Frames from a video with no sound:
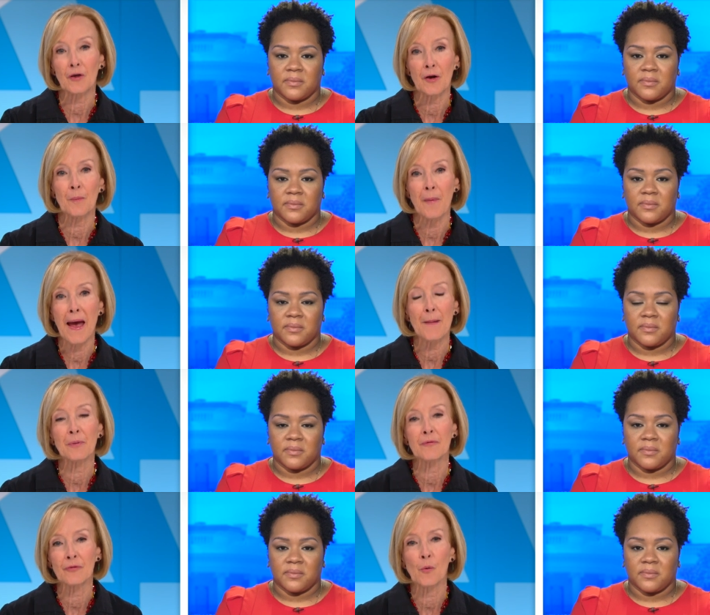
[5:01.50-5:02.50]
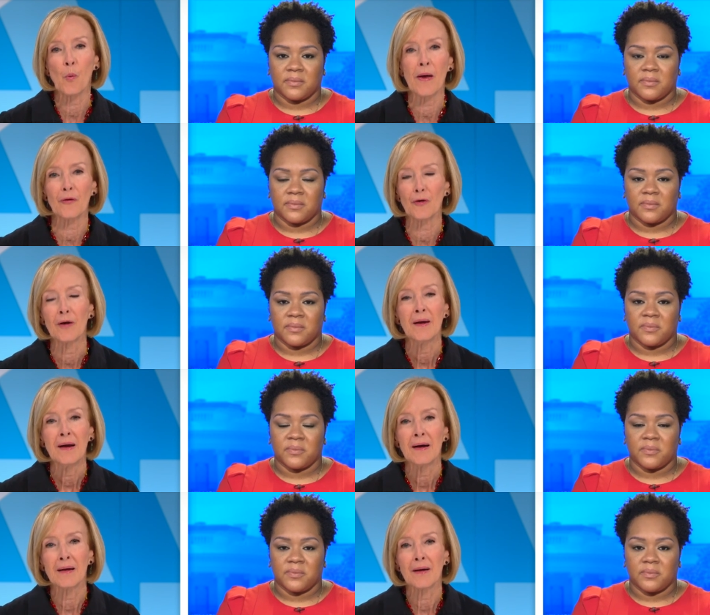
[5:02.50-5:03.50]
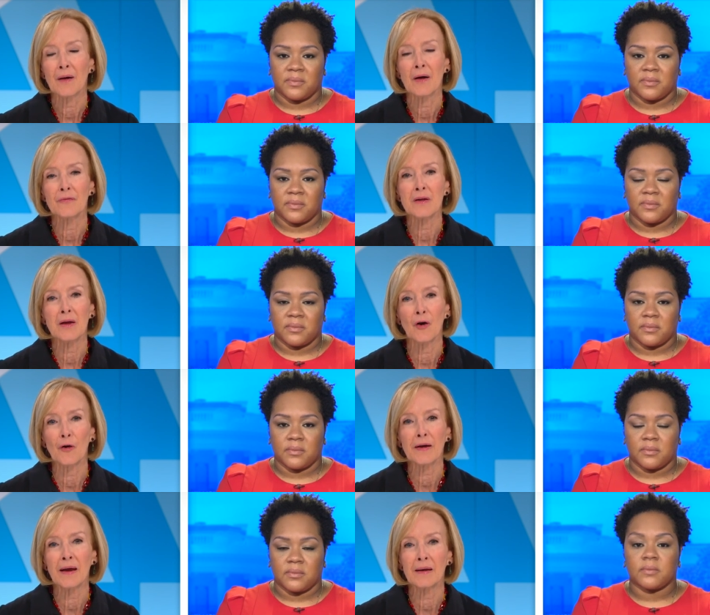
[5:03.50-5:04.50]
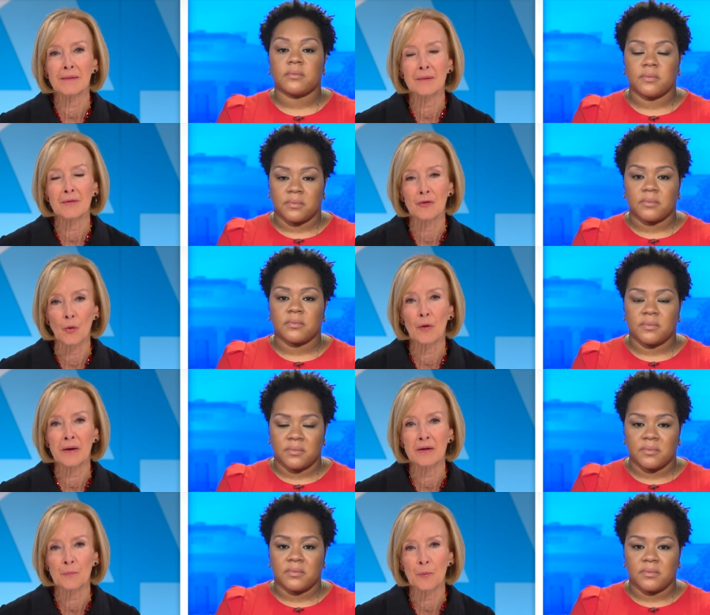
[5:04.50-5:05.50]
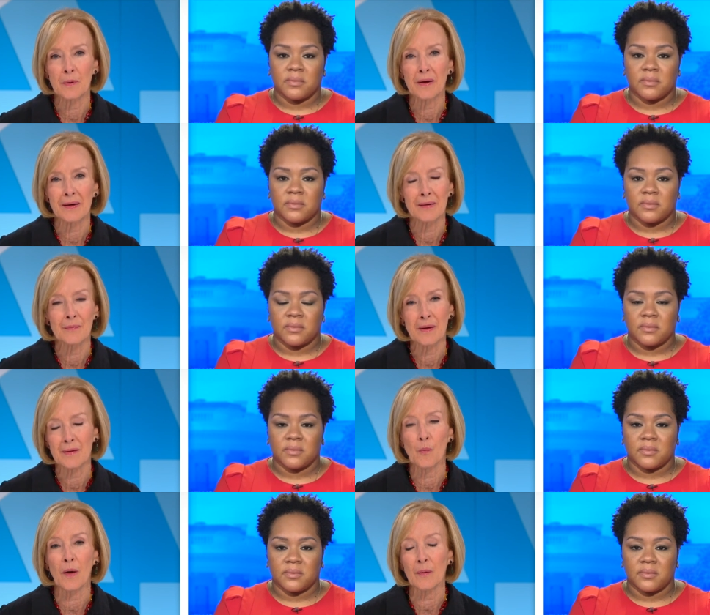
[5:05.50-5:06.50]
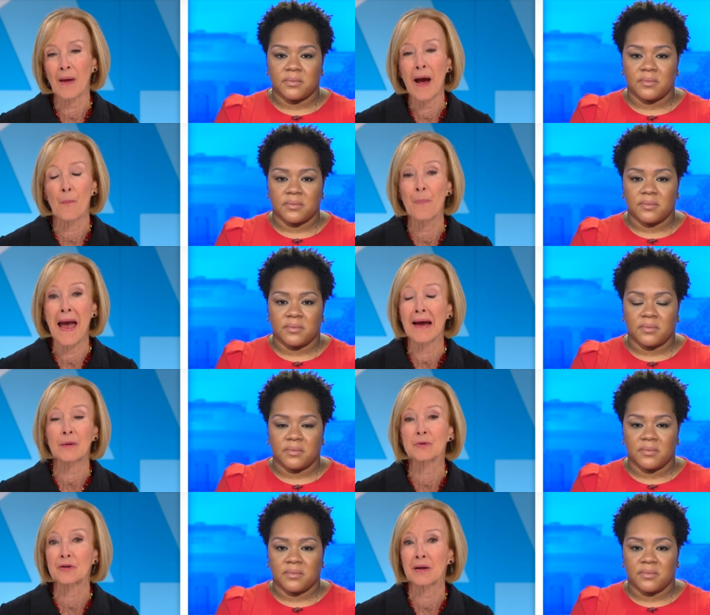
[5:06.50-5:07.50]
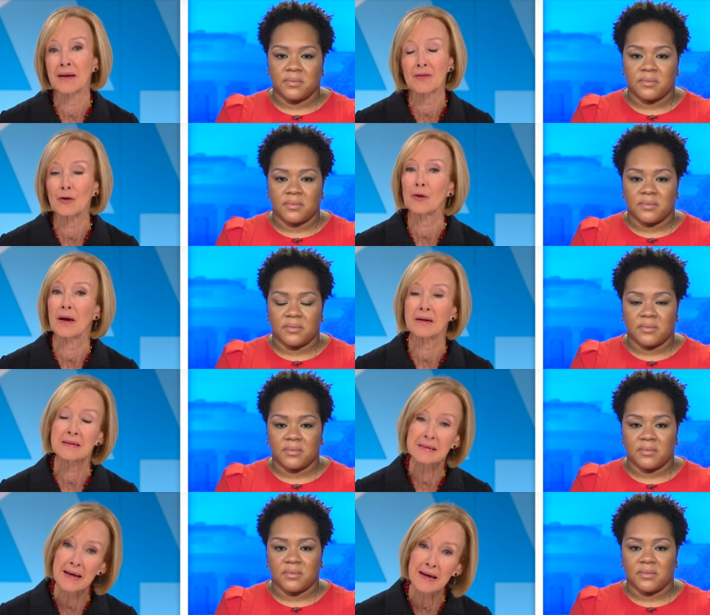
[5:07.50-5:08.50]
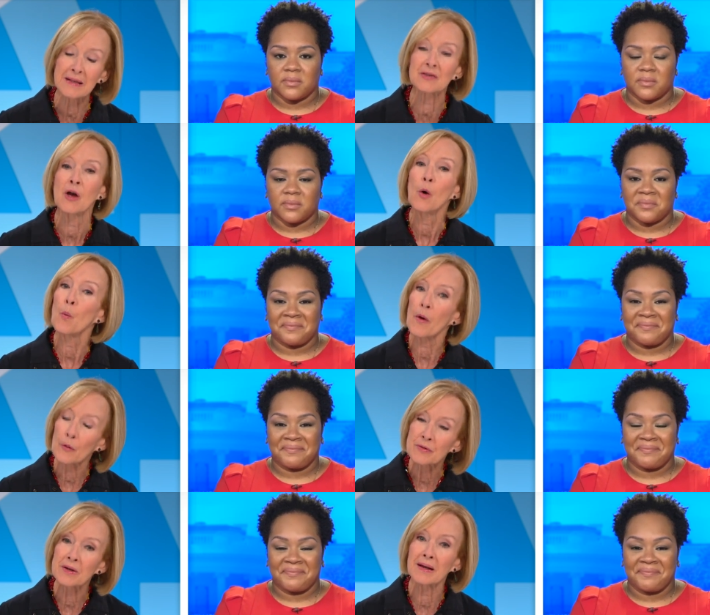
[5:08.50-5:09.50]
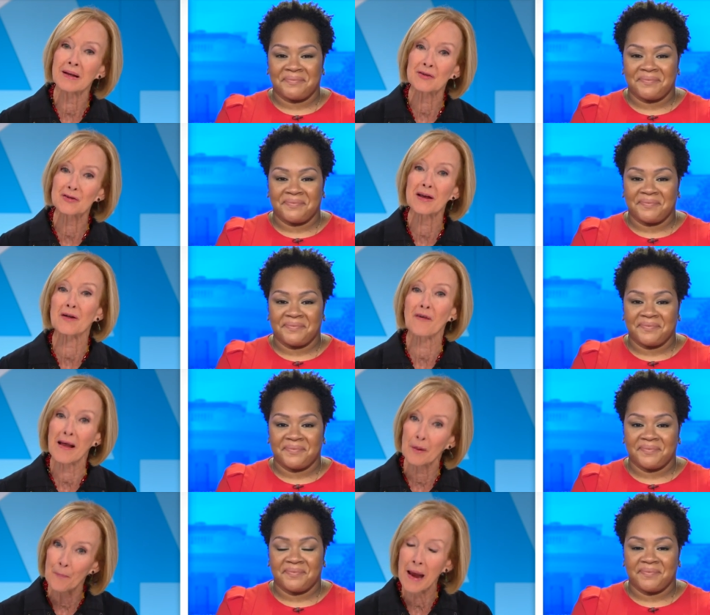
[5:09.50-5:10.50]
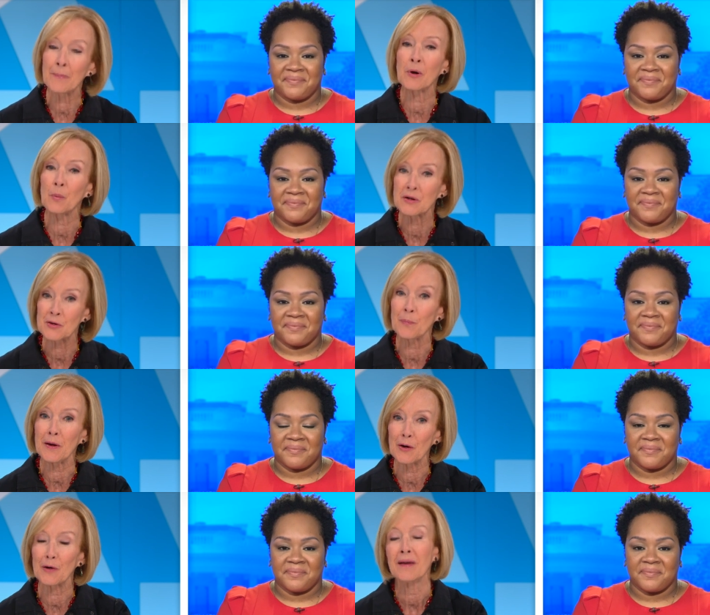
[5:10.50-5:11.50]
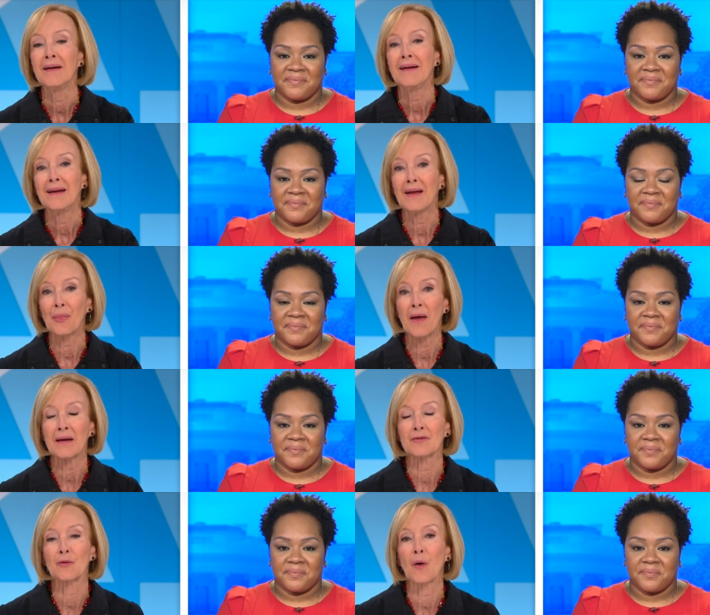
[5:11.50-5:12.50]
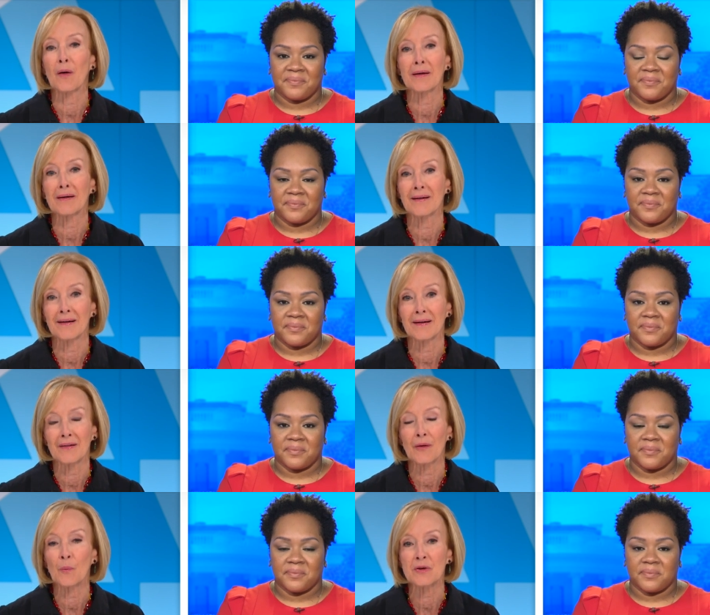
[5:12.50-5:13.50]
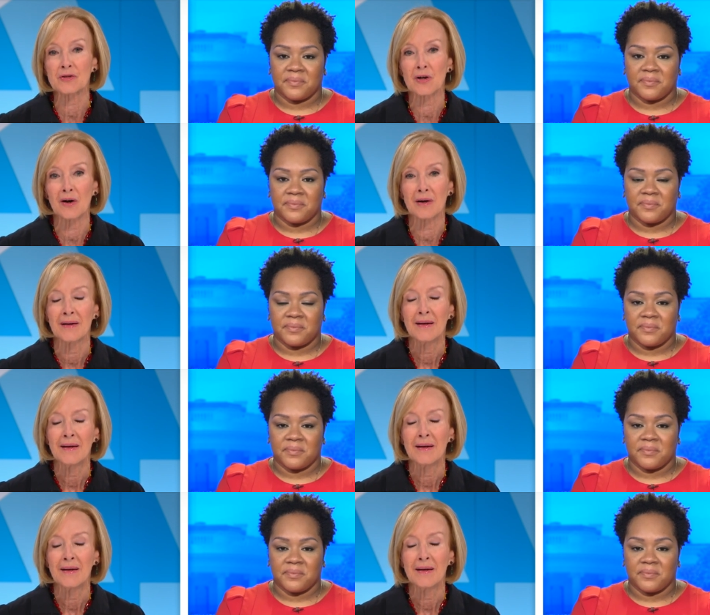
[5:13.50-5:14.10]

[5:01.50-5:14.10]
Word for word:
Speaker 1: on a map of the weather of the Hurricane Dorian, how bad it was going to hit the United States, whether it was going to hit the state of Alabama, which appeared in that drawing that we saw